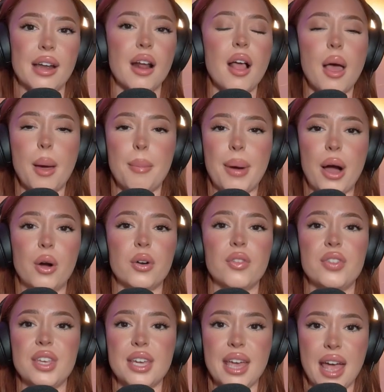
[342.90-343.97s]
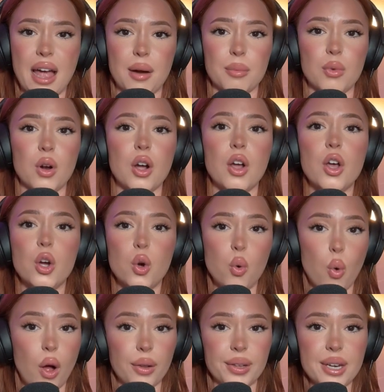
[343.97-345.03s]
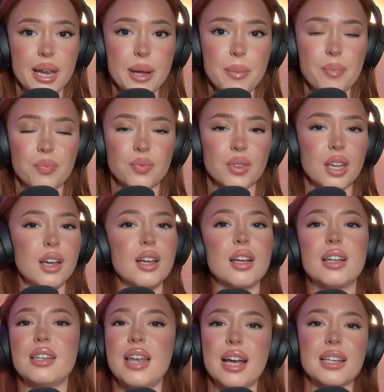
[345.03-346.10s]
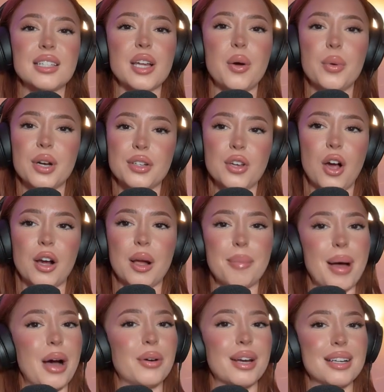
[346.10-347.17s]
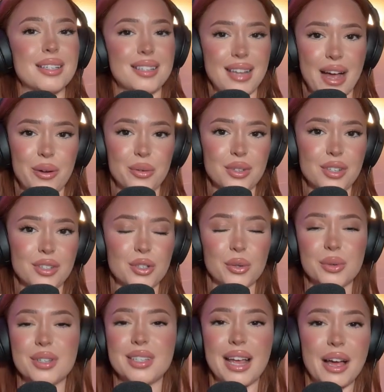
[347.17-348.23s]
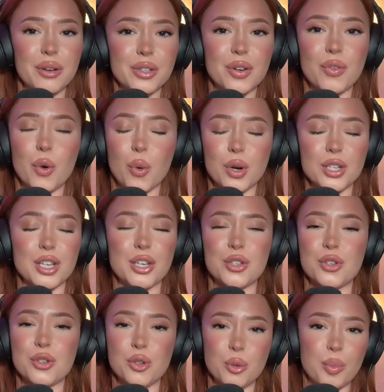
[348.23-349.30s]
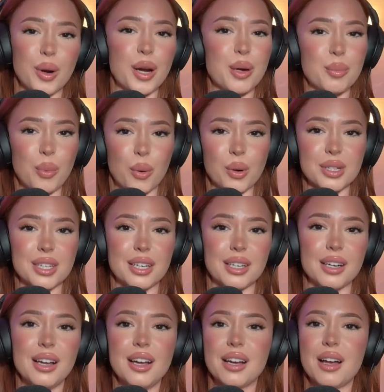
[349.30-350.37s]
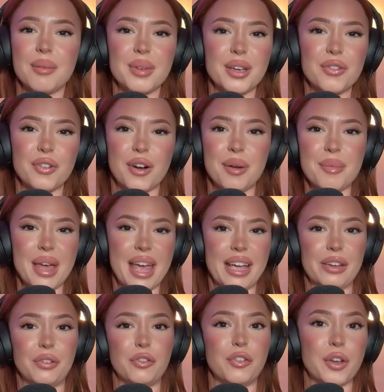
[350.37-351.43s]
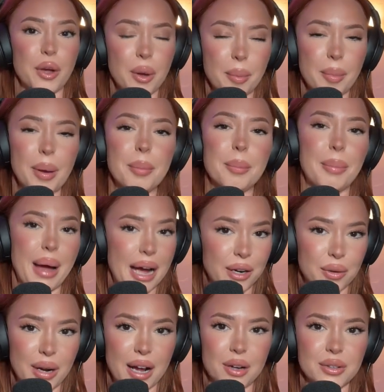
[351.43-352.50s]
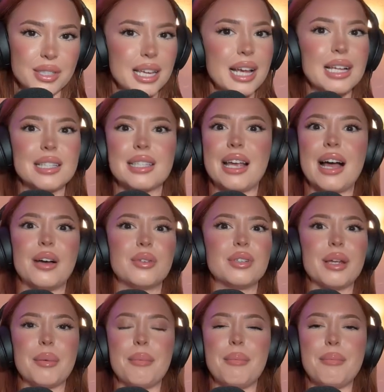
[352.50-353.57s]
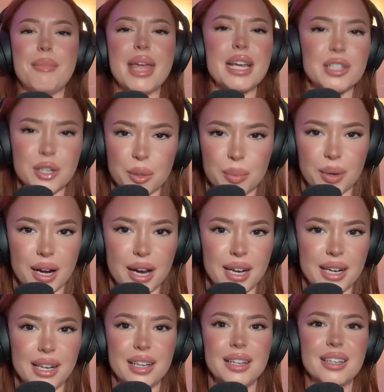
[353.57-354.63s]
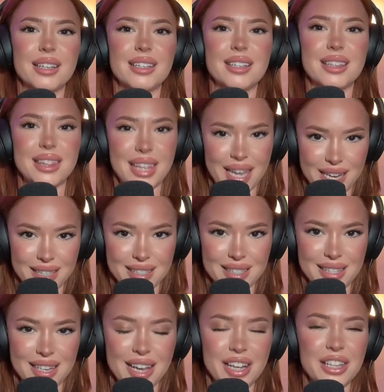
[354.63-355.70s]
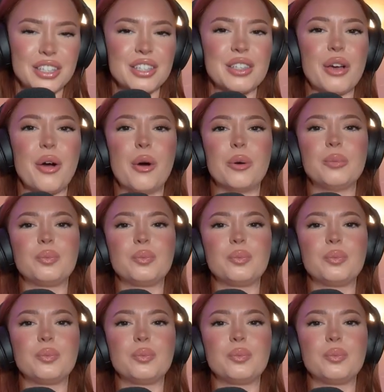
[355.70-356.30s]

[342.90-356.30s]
about the camera quality. Next, I want to talk about sound. So sound, of course, is super important. Coming from a film background, sound makes or break things. So